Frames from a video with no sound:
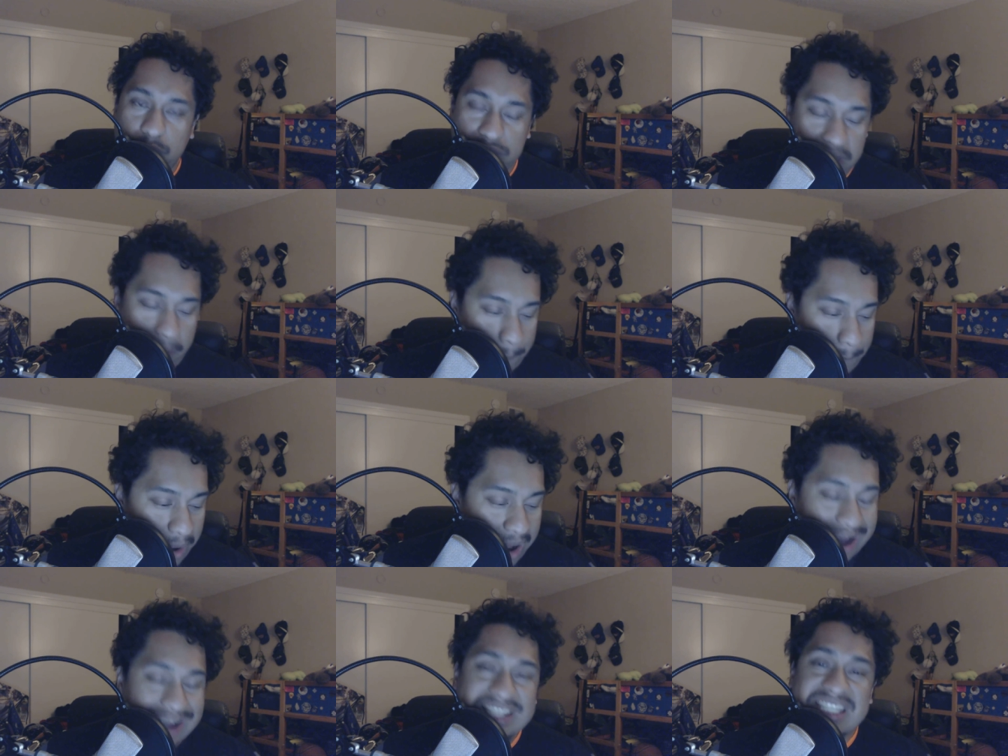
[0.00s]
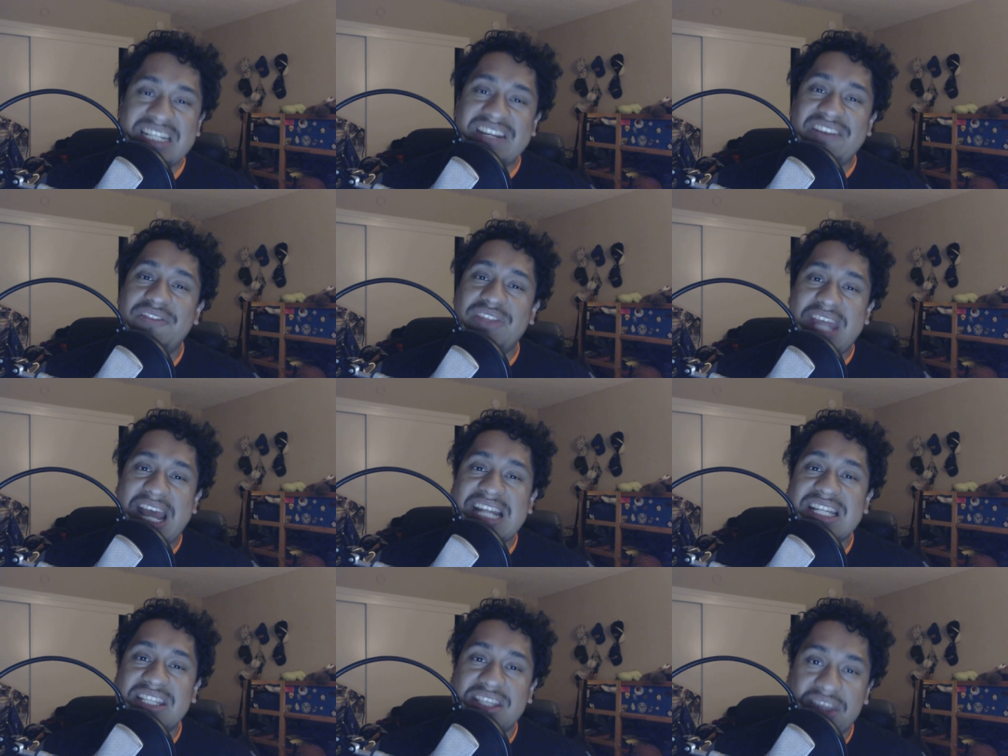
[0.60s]
for the
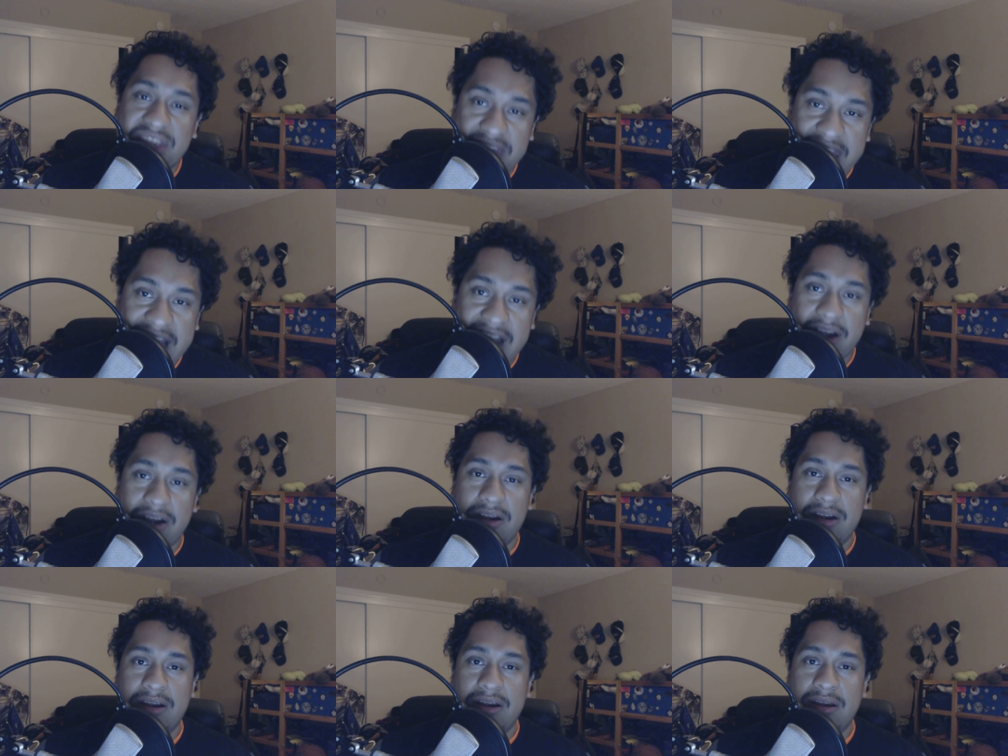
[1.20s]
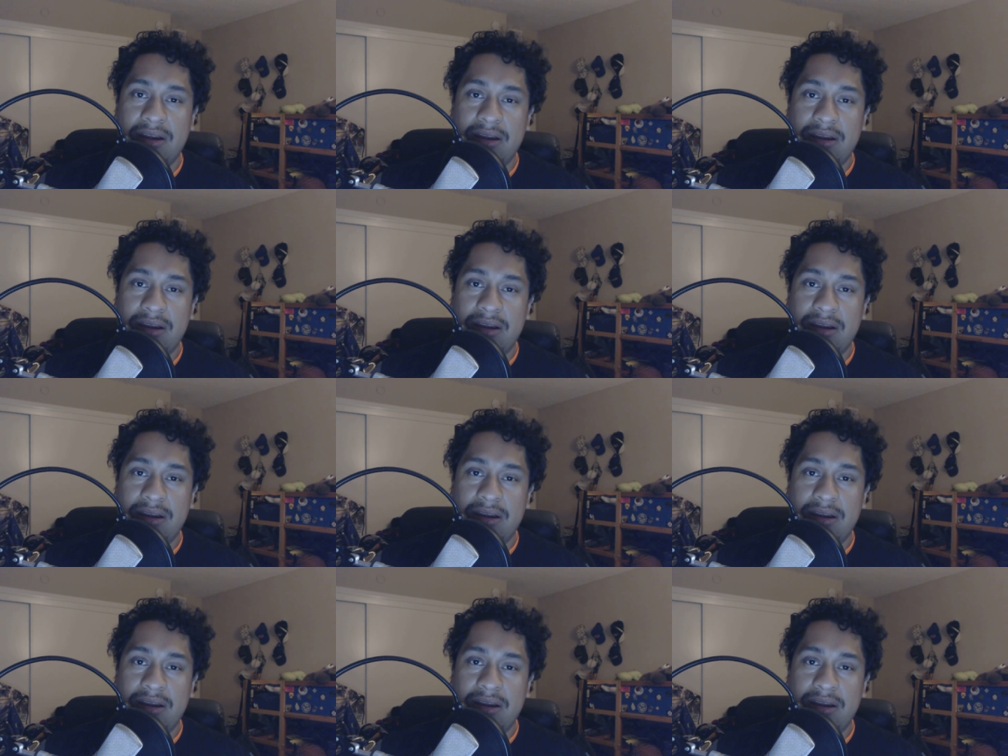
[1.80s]
positive that's there.